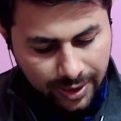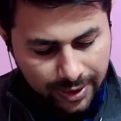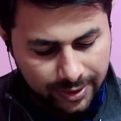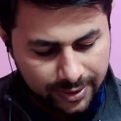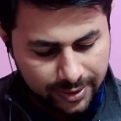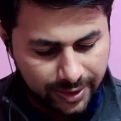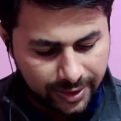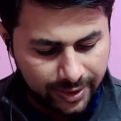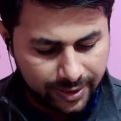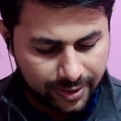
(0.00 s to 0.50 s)

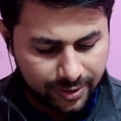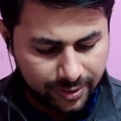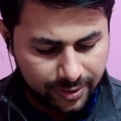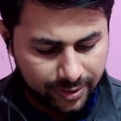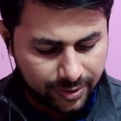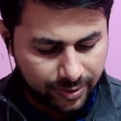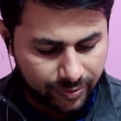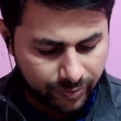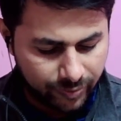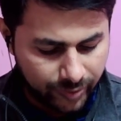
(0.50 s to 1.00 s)
And then
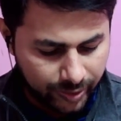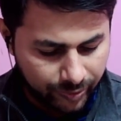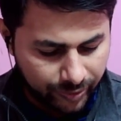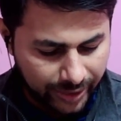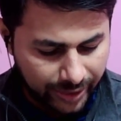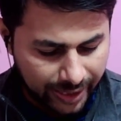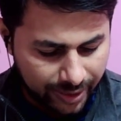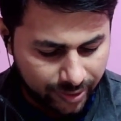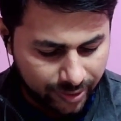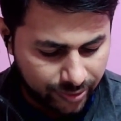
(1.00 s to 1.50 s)
what
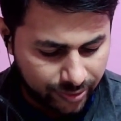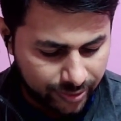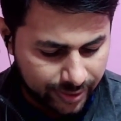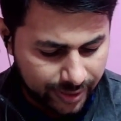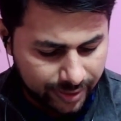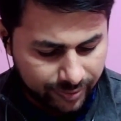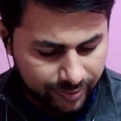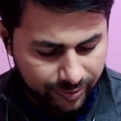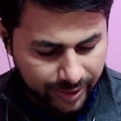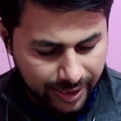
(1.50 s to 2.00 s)
we can do
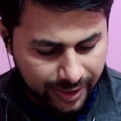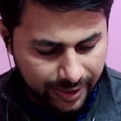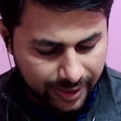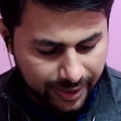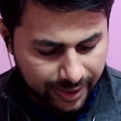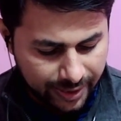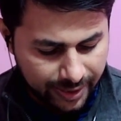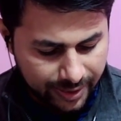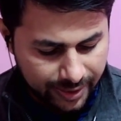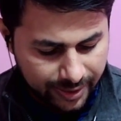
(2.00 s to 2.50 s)
is we can
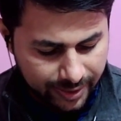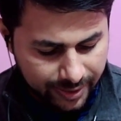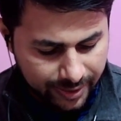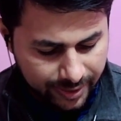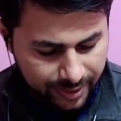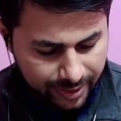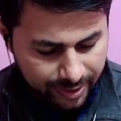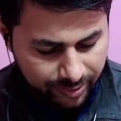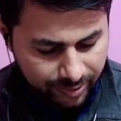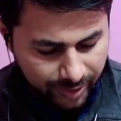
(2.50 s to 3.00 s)
take
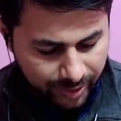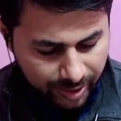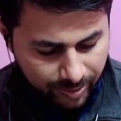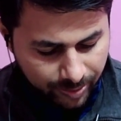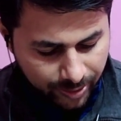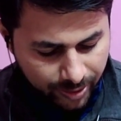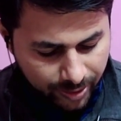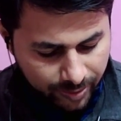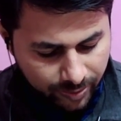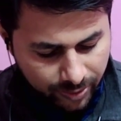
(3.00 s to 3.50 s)
this 1
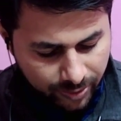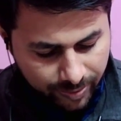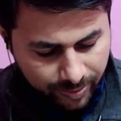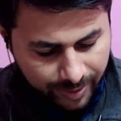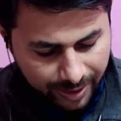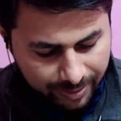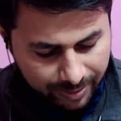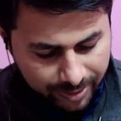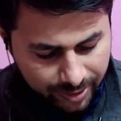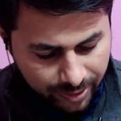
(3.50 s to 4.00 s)
upon 4
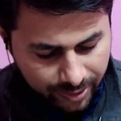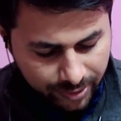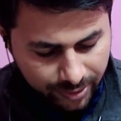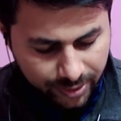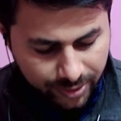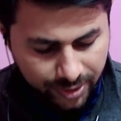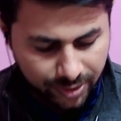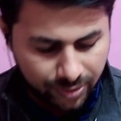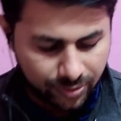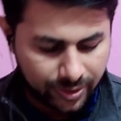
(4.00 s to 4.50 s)
pi epsilon
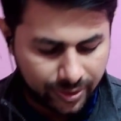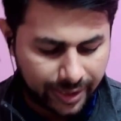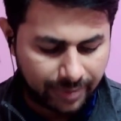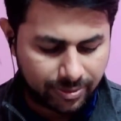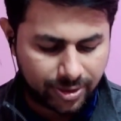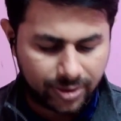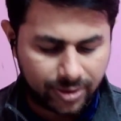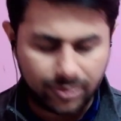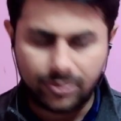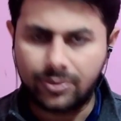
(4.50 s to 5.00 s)
naught q times